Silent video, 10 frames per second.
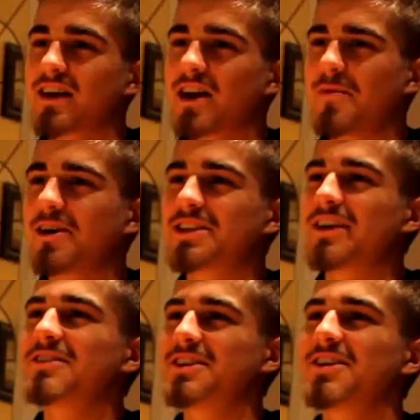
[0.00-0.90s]
Come on,
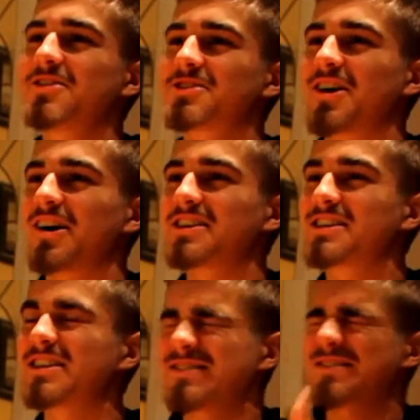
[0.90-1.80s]
David, deal those
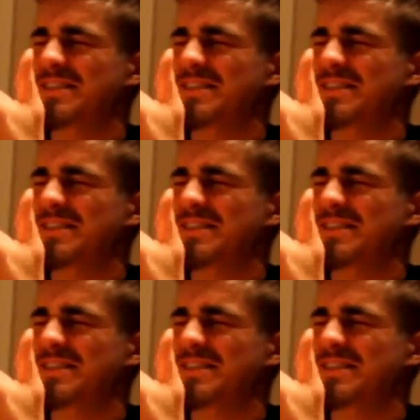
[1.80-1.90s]
cards.